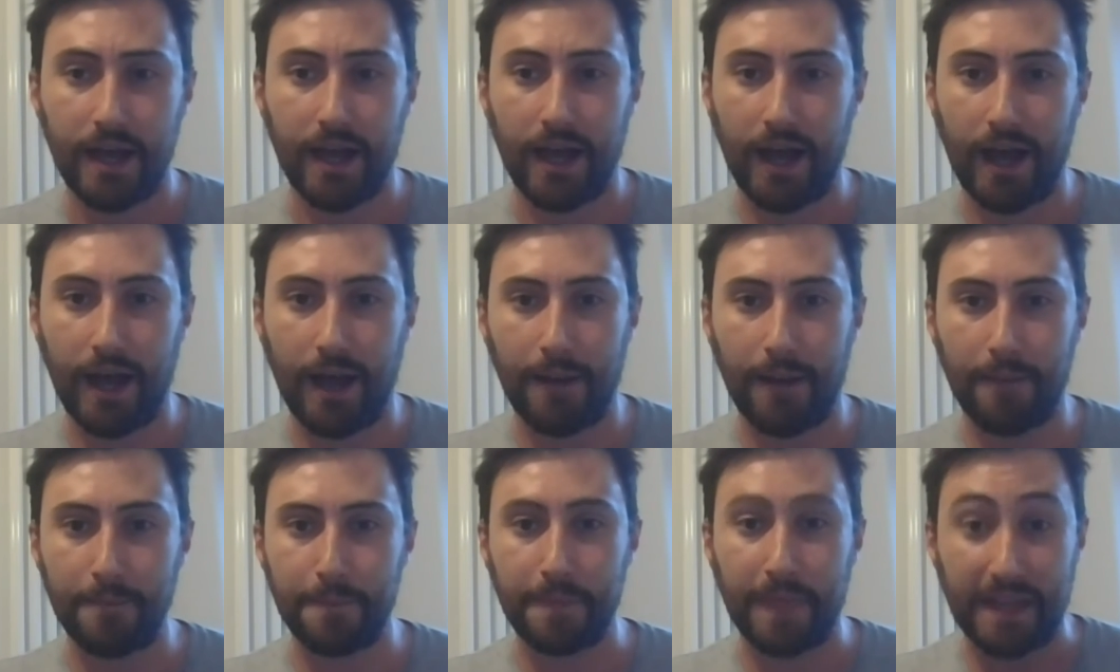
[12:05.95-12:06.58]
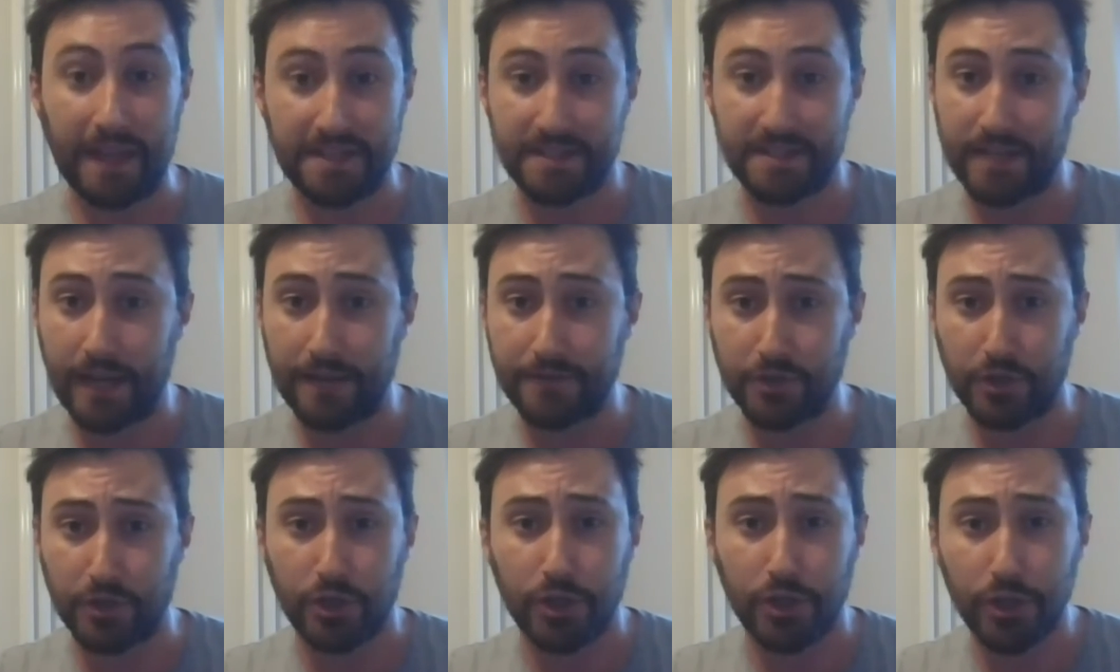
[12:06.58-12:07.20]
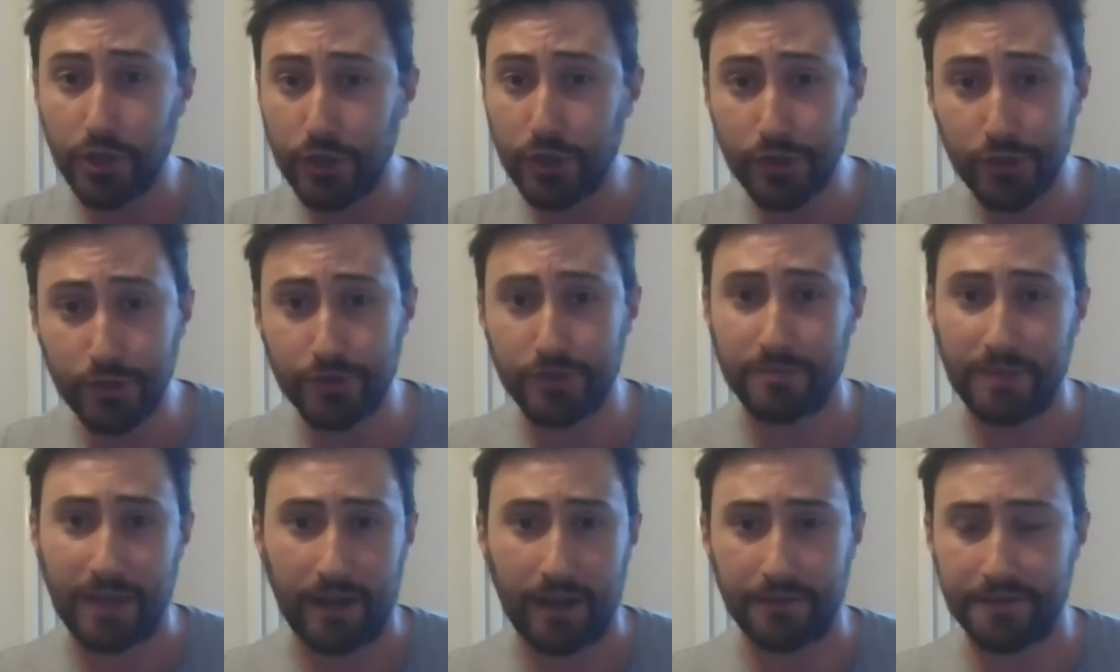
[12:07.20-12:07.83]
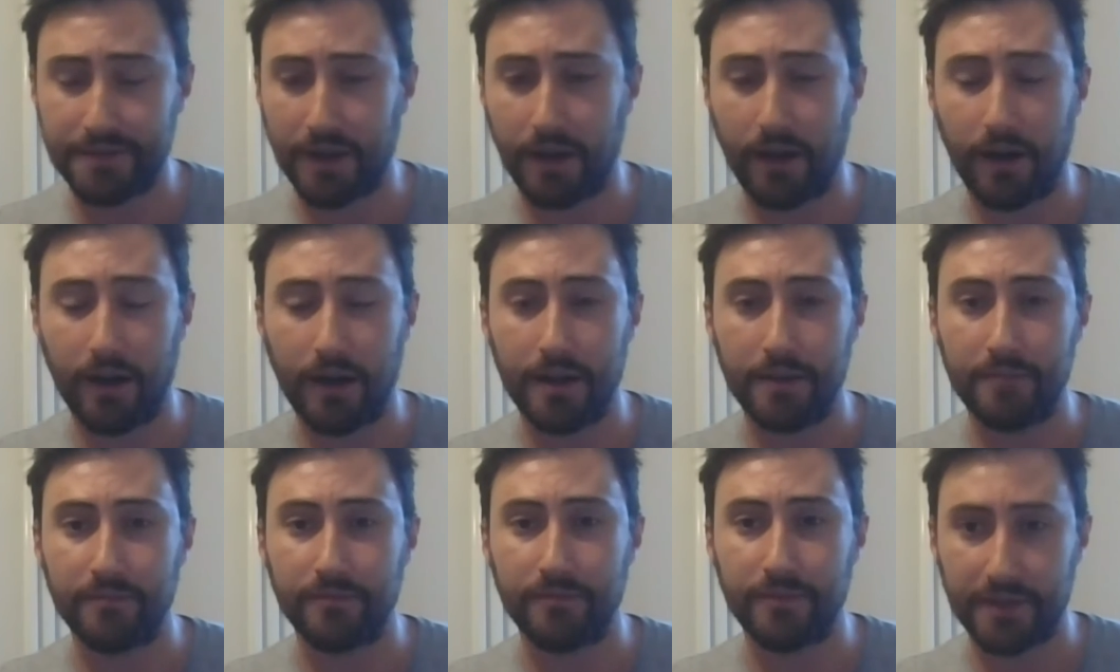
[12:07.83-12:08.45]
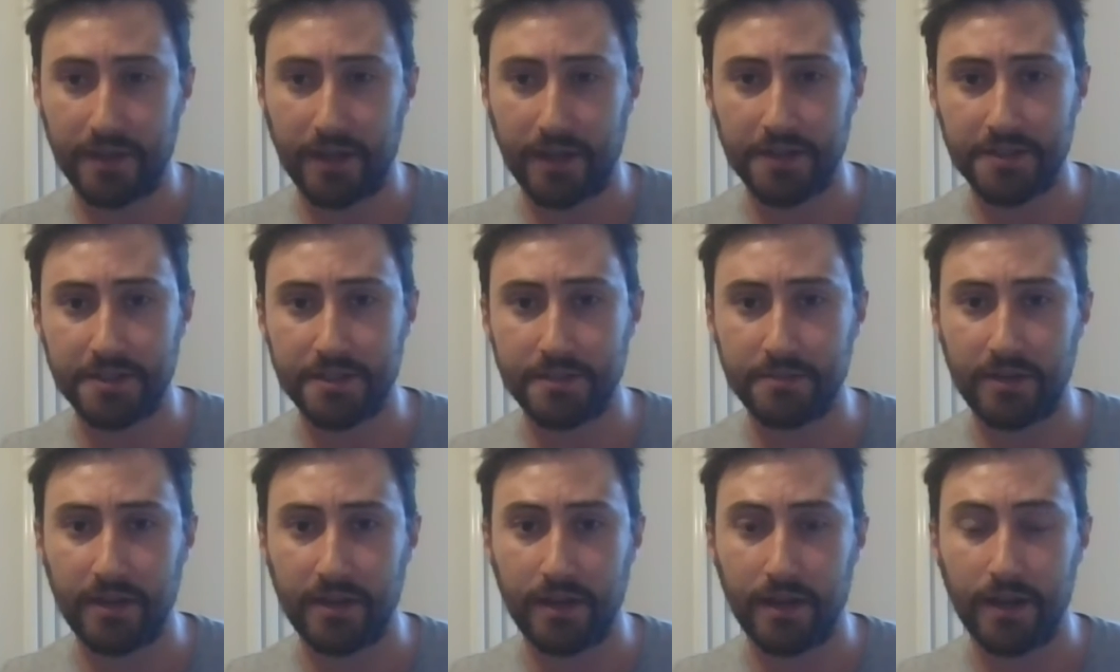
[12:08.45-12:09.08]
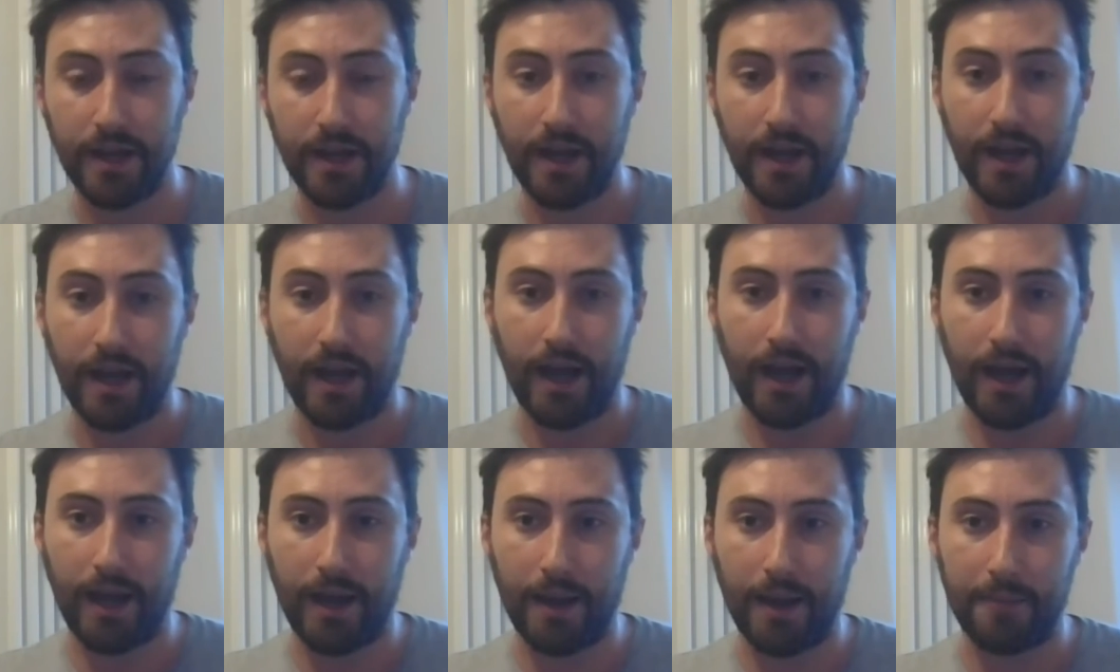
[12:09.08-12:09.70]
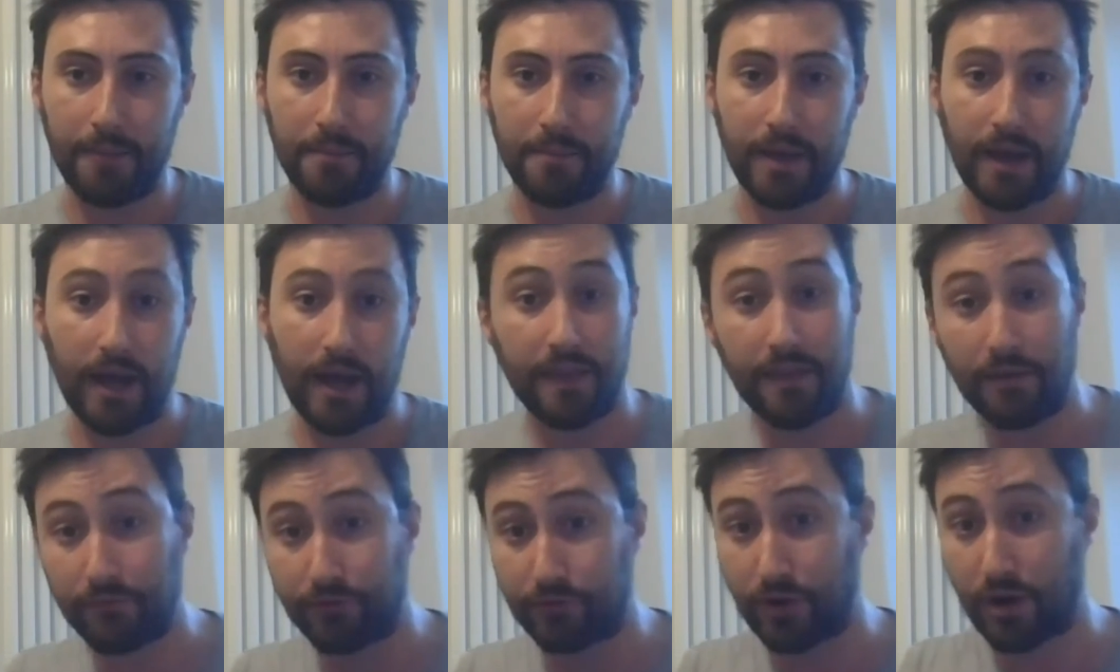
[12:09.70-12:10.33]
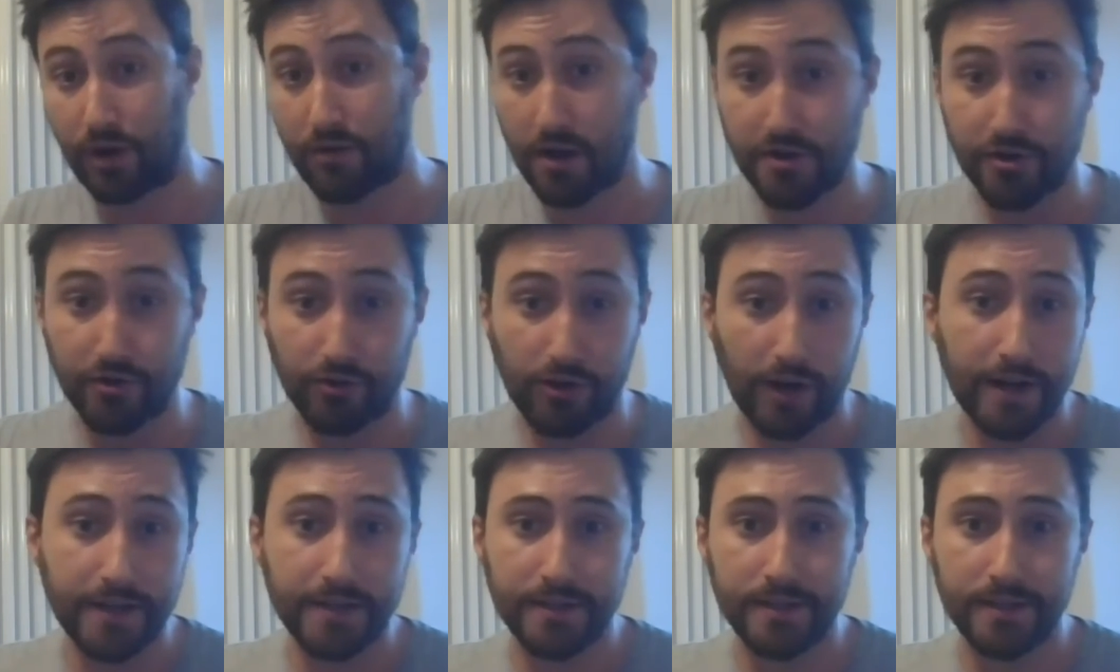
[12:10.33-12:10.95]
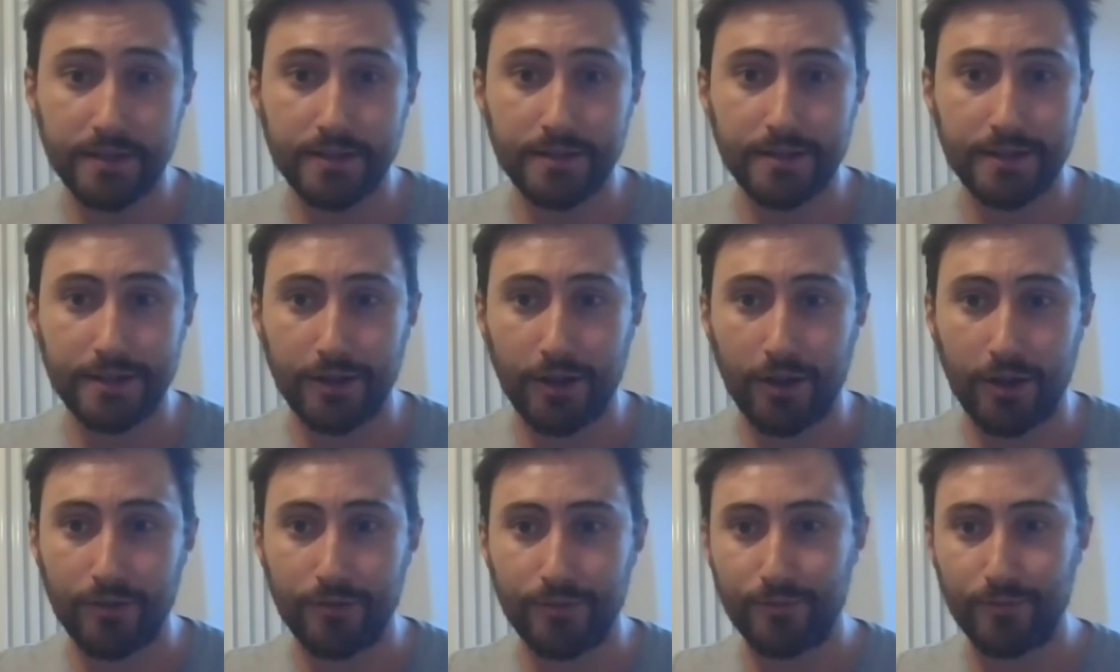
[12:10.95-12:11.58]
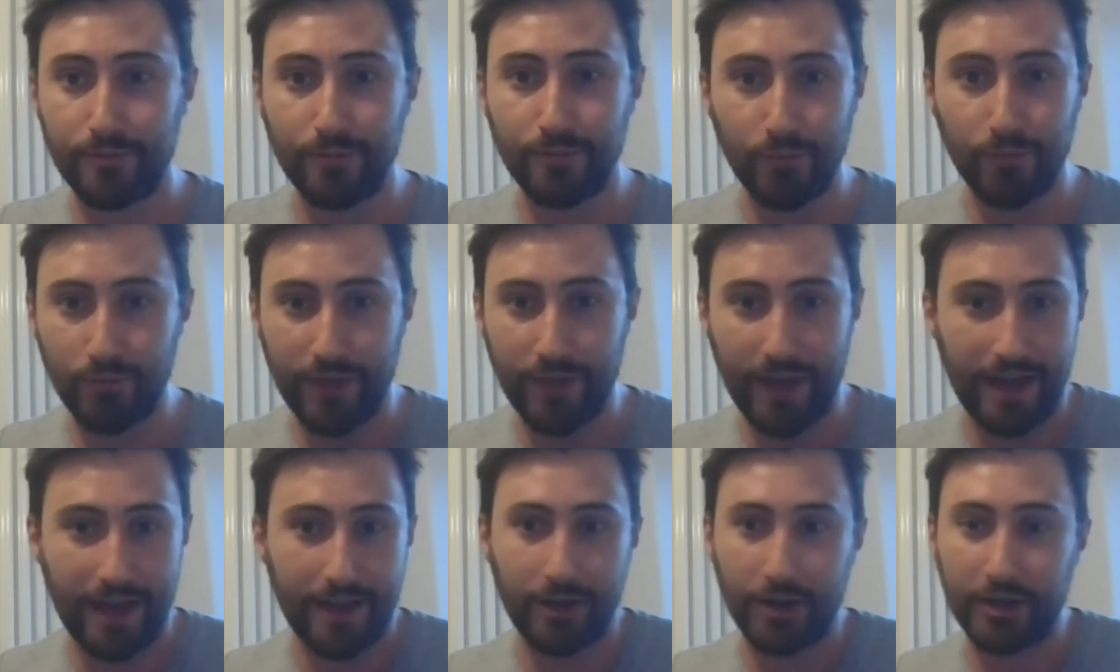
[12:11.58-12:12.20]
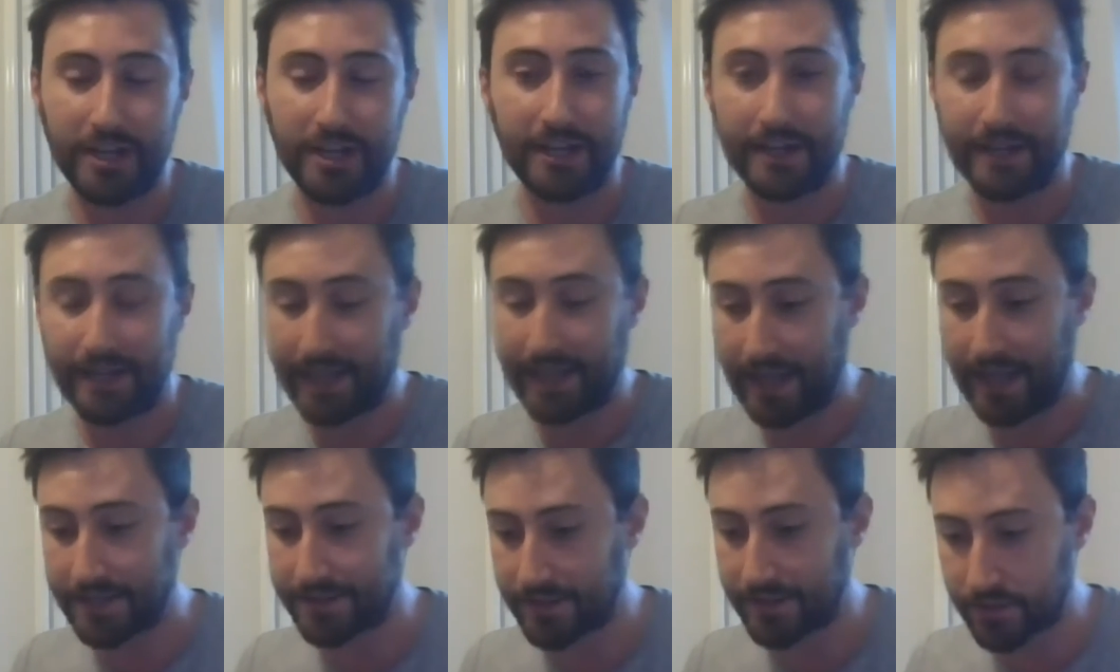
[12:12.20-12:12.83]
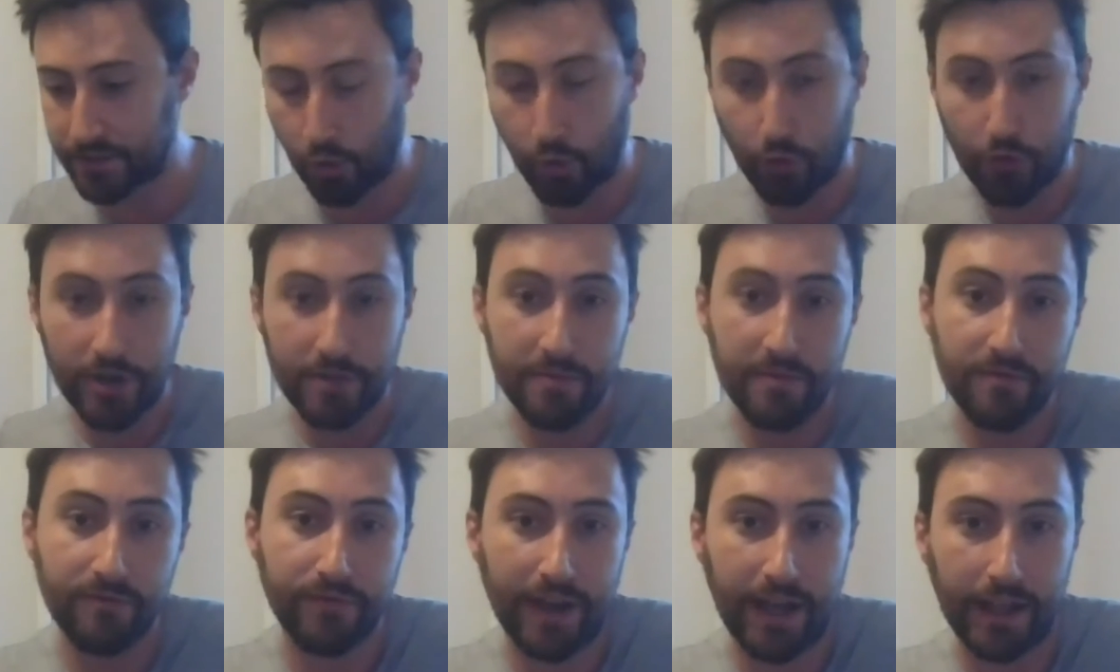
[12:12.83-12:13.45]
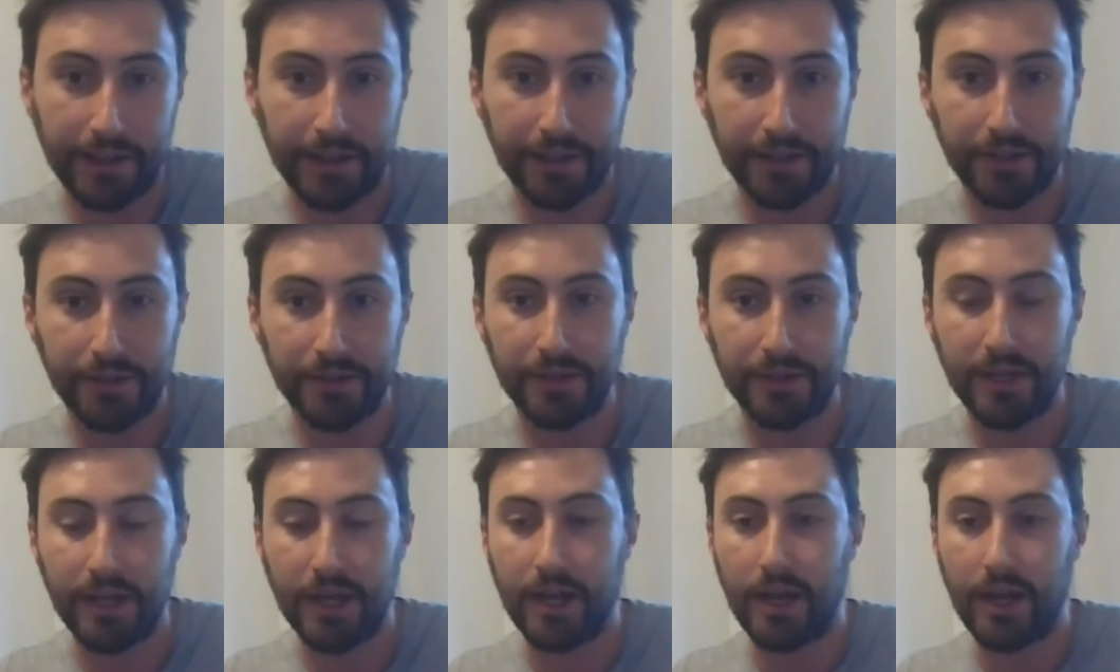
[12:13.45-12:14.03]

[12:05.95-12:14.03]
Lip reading: That saves a huge amount of time for the customer. And then for our underwriters, you know, they're looking at a case that's already been valued.